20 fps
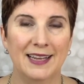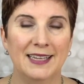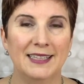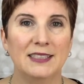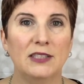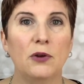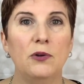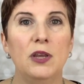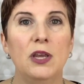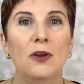
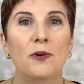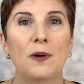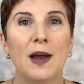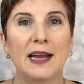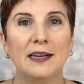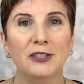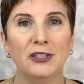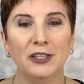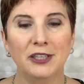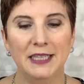So you
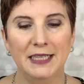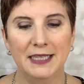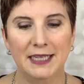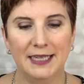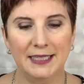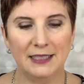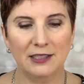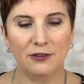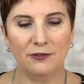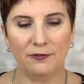actually
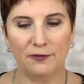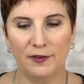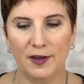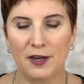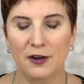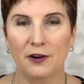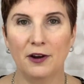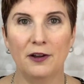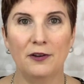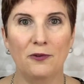need to
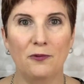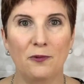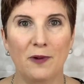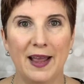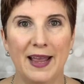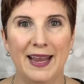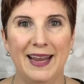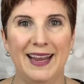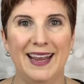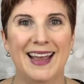figure out a
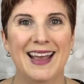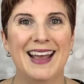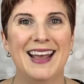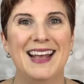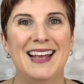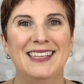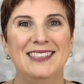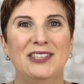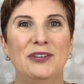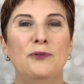way
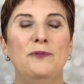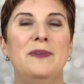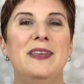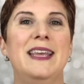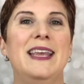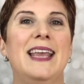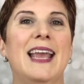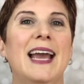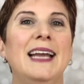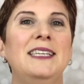to
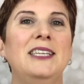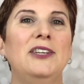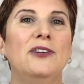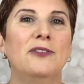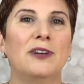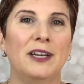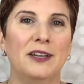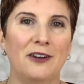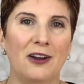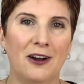get
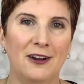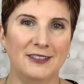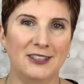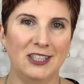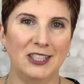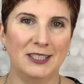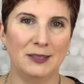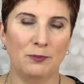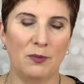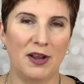your
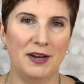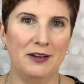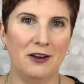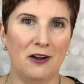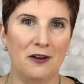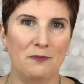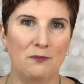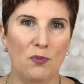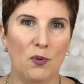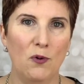unconscious mind
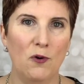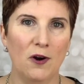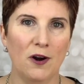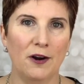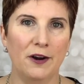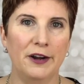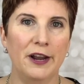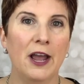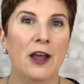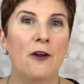on
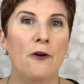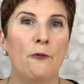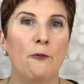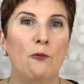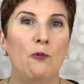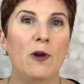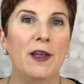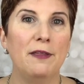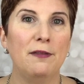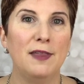board
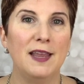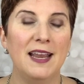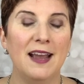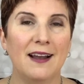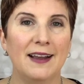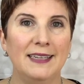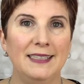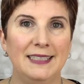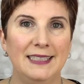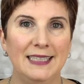with the
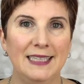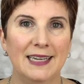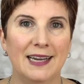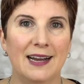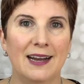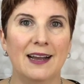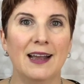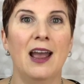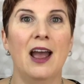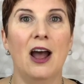
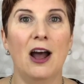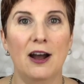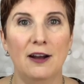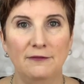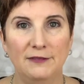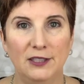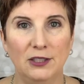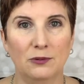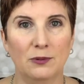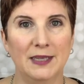idea
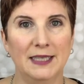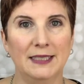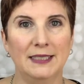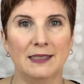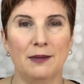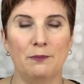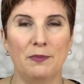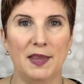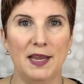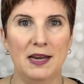of doing
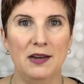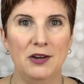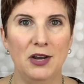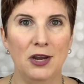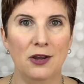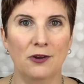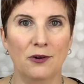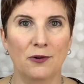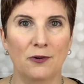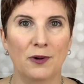something
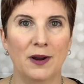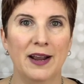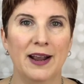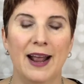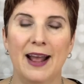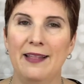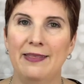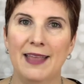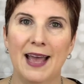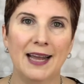new.
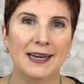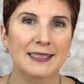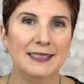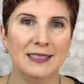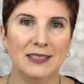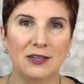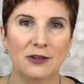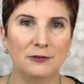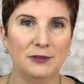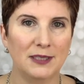And that
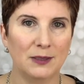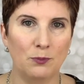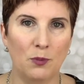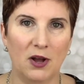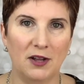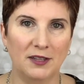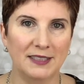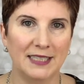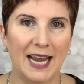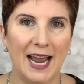is no
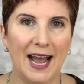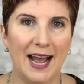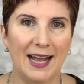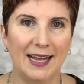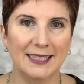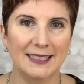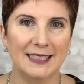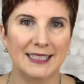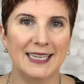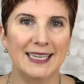small
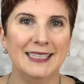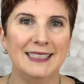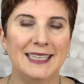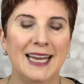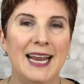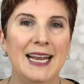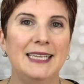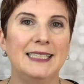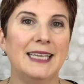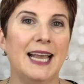task. It
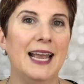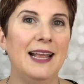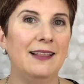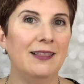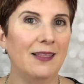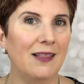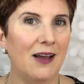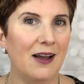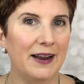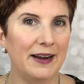takes a
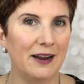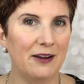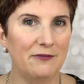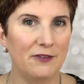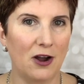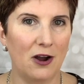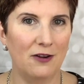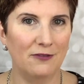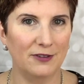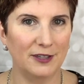lot
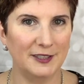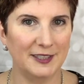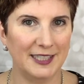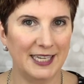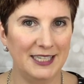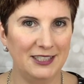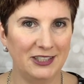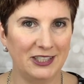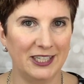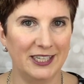of
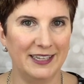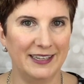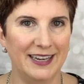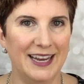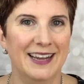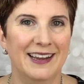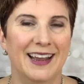conversation